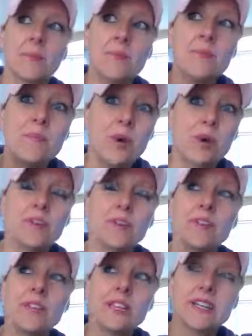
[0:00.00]

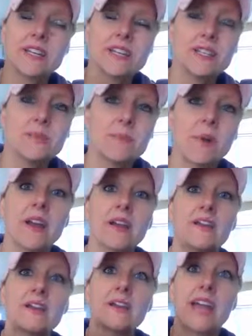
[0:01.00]
motivated,
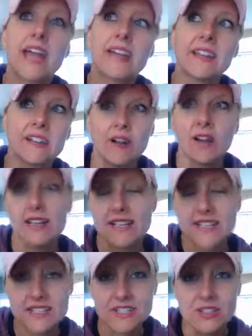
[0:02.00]
inspired, and I
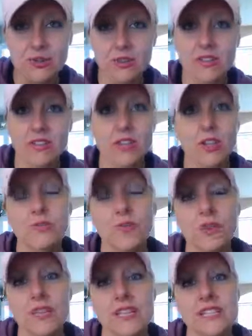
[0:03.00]
guess enjoying the
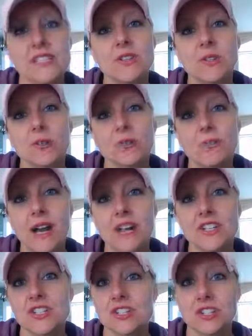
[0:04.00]
community so
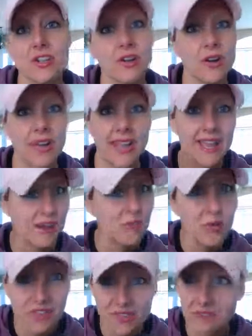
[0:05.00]
much to know, hey, I'm
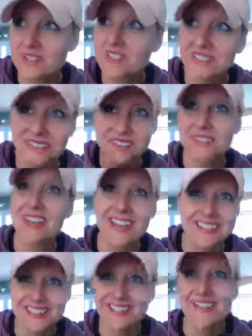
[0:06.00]
with you until
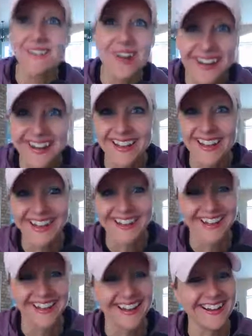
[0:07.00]
2020.
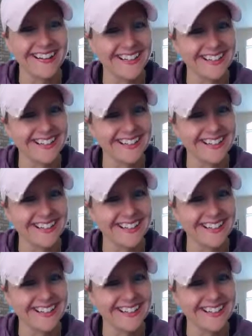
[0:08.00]
You know?